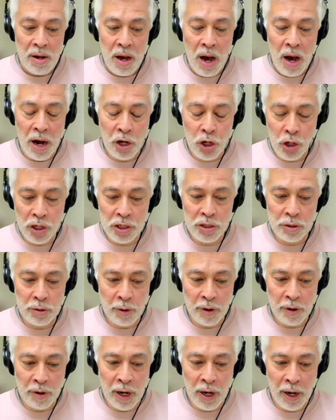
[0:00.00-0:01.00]
A good
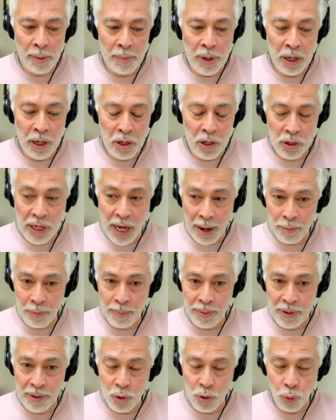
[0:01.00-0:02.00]
camera
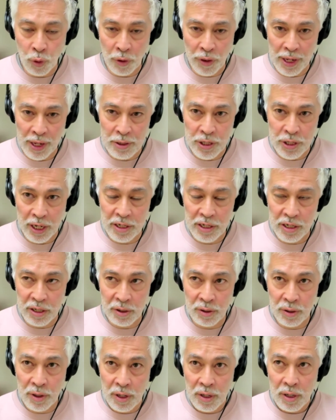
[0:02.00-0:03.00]
person will then say to you,